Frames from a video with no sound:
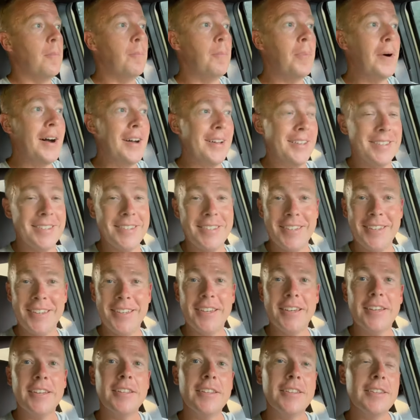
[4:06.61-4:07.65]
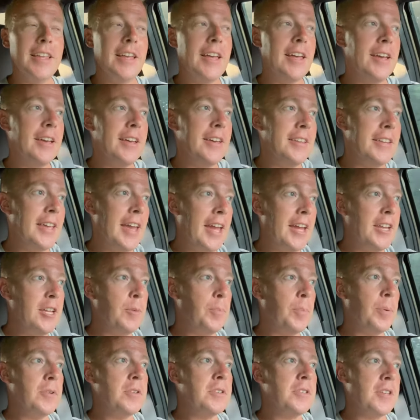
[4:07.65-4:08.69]
But an
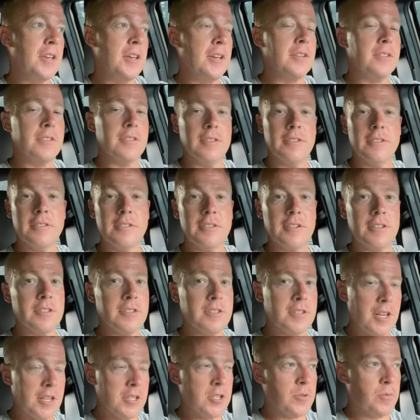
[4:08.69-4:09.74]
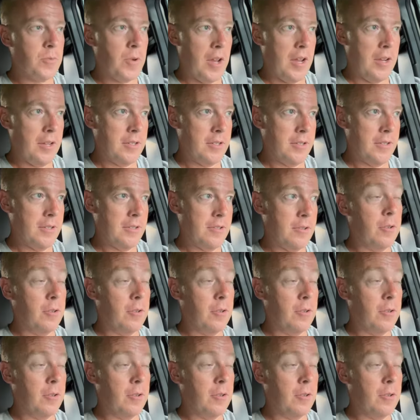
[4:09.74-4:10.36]
80% success rate,